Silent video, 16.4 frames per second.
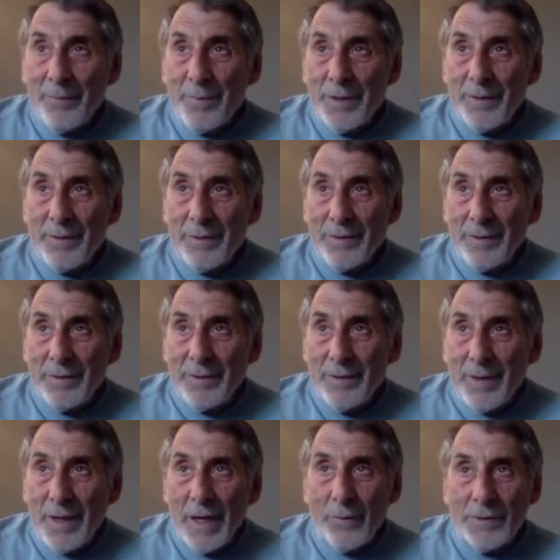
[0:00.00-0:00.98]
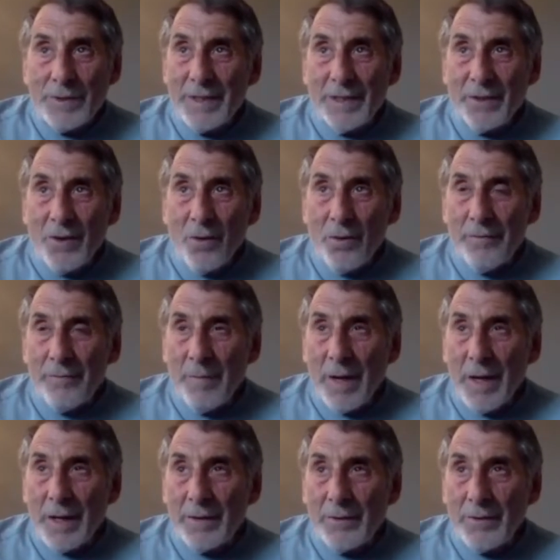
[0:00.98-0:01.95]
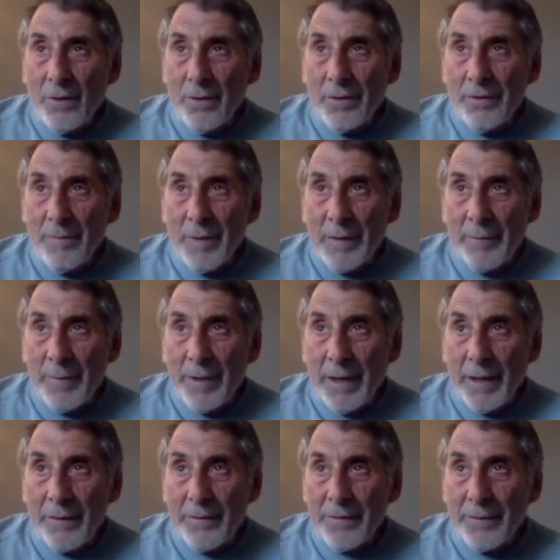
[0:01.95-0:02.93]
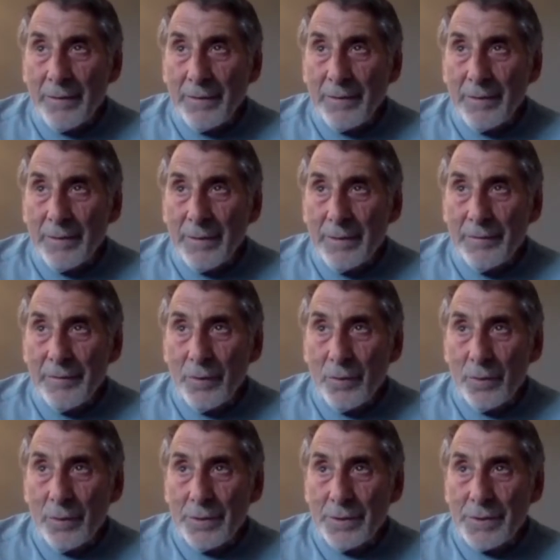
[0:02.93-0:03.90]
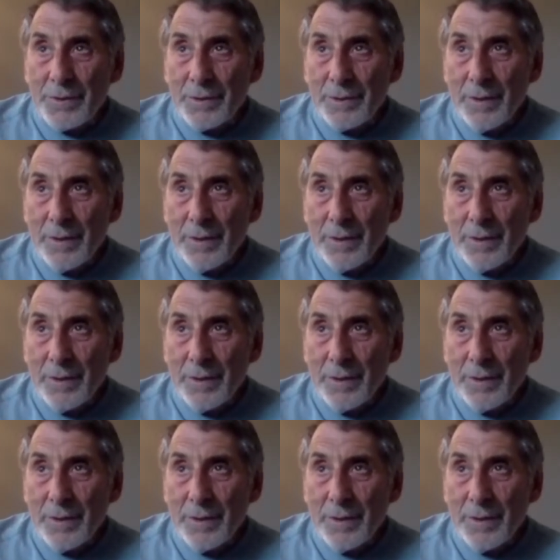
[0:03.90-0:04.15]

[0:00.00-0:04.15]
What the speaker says: But I would say don't live my path. Live yours.